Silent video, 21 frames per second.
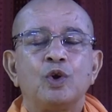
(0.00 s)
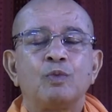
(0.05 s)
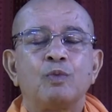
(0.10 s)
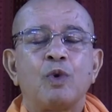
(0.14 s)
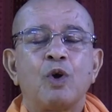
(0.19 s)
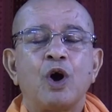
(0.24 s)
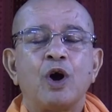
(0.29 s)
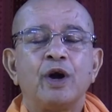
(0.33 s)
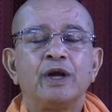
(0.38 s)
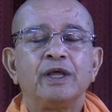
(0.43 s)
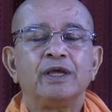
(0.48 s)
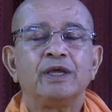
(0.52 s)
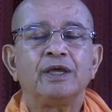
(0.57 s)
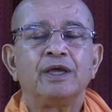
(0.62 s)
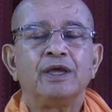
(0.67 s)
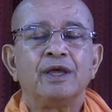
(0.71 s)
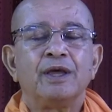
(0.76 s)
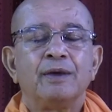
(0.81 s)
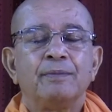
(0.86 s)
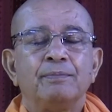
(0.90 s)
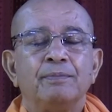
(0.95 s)

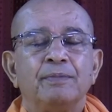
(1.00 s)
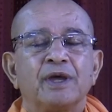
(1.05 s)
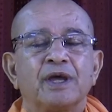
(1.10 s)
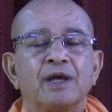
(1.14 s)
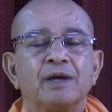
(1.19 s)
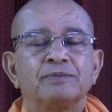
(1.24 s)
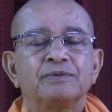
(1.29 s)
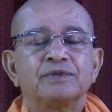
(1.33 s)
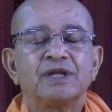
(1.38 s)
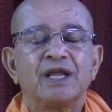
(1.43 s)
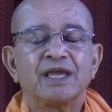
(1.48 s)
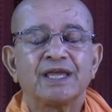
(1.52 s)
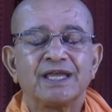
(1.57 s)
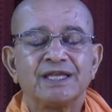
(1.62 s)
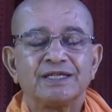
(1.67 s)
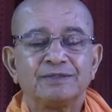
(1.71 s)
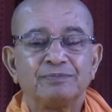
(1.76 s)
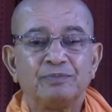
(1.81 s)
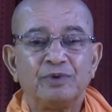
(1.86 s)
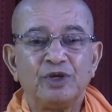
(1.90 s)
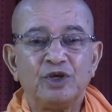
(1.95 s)
body becomes like a
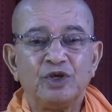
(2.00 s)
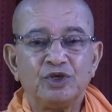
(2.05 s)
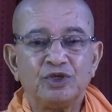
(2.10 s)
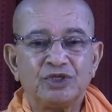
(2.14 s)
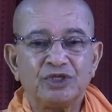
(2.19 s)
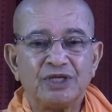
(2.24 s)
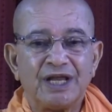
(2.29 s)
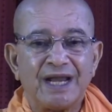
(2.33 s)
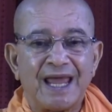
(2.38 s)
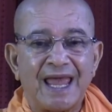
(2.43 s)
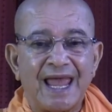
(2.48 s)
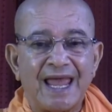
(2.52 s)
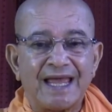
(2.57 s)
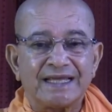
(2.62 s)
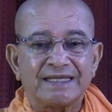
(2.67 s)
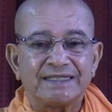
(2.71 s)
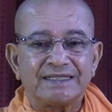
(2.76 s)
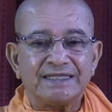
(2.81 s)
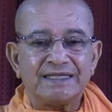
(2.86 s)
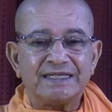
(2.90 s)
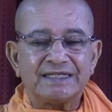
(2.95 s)
spiritual
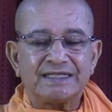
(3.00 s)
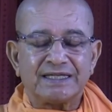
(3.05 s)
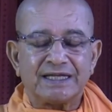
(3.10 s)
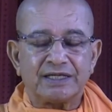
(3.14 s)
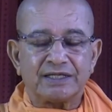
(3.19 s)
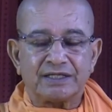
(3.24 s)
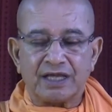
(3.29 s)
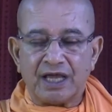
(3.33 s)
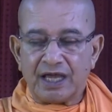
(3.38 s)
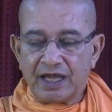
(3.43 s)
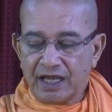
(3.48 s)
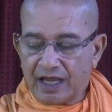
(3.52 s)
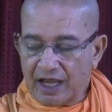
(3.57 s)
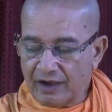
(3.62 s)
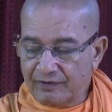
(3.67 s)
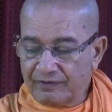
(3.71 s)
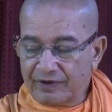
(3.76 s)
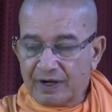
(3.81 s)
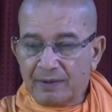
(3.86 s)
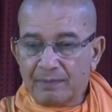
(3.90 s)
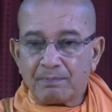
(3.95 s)
existence.
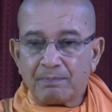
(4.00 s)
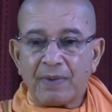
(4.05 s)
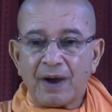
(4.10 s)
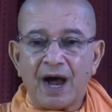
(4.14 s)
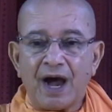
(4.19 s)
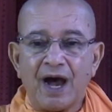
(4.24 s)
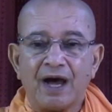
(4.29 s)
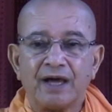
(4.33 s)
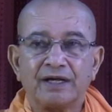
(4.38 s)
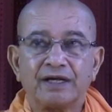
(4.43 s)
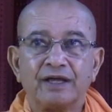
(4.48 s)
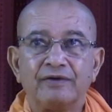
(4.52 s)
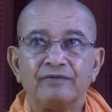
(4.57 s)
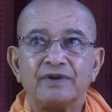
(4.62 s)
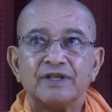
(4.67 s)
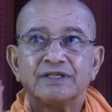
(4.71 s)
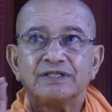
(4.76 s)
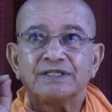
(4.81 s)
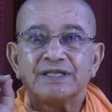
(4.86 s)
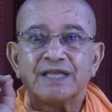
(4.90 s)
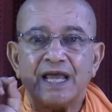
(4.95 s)
Every part, every
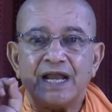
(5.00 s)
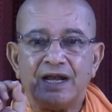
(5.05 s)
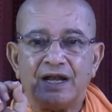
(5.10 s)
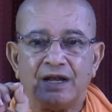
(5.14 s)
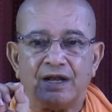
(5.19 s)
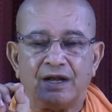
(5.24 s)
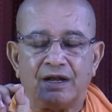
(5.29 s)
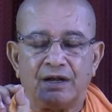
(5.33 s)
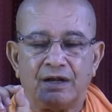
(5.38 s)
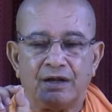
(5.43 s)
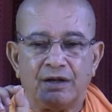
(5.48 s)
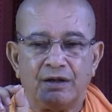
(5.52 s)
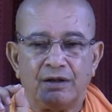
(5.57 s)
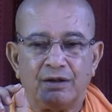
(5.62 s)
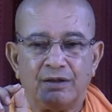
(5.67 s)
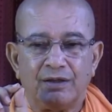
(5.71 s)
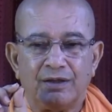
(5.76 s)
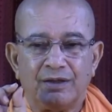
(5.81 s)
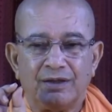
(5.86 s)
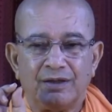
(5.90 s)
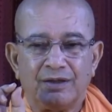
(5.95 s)
cell
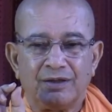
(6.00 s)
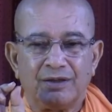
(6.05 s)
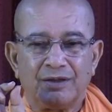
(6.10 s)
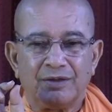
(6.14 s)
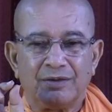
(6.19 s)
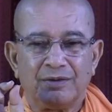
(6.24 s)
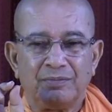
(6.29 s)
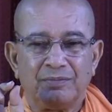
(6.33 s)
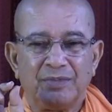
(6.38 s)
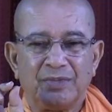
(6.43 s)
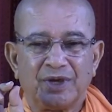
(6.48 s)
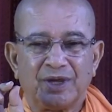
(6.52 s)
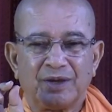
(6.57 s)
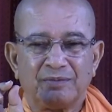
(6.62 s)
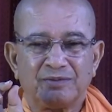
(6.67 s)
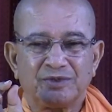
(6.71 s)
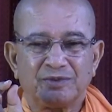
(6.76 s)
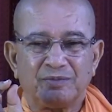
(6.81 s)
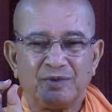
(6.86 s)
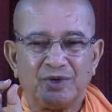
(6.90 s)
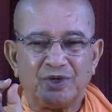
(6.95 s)

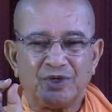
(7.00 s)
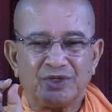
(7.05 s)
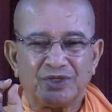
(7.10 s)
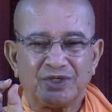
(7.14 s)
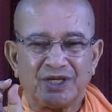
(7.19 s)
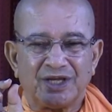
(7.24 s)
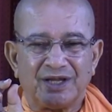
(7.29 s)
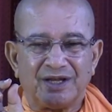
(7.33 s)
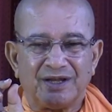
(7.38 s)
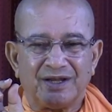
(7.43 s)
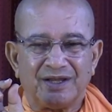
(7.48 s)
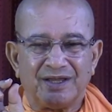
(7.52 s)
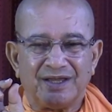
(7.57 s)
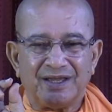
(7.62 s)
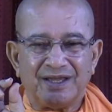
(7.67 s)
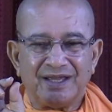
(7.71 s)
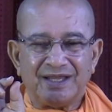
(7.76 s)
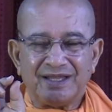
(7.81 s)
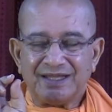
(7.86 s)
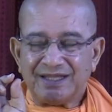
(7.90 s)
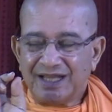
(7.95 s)
becomes spiritual.
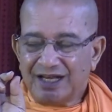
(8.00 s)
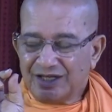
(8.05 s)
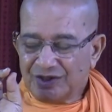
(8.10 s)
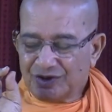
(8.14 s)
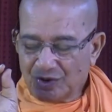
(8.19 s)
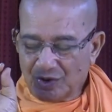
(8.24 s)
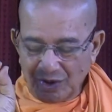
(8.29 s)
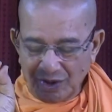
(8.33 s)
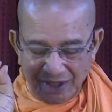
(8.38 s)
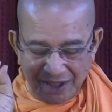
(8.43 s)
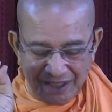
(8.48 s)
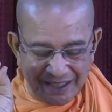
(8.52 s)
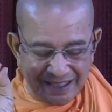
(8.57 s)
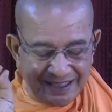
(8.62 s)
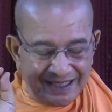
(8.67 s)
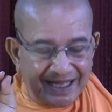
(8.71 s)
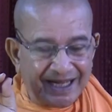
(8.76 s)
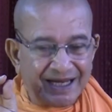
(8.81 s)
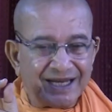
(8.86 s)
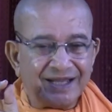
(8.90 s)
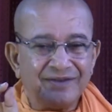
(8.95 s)
There is no
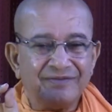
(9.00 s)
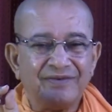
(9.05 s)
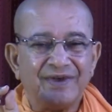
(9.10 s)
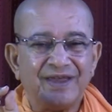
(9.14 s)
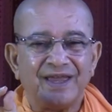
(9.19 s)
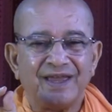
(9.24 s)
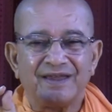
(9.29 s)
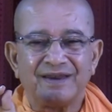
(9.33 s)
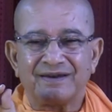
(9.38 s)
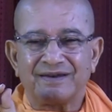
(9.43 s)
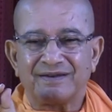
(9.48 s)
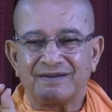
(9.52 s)
dirt anywhere.